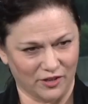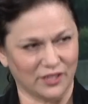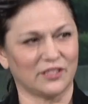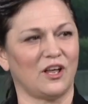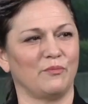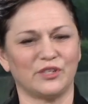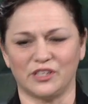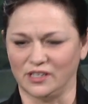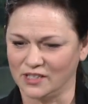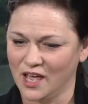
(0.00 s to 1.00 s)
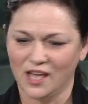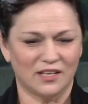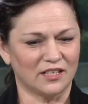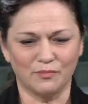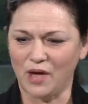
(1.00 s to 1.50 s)
on the slot machine. It
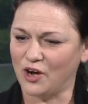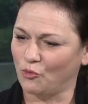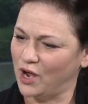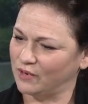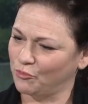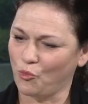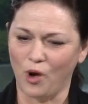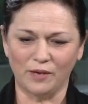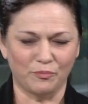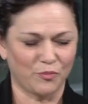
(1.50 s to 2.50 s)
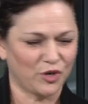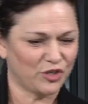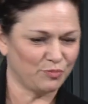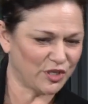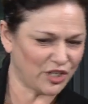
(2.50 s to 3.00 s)
doesn't matter what
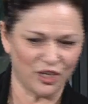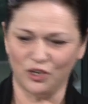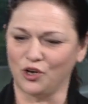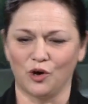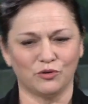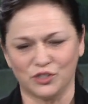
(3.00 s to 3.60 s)
machine you go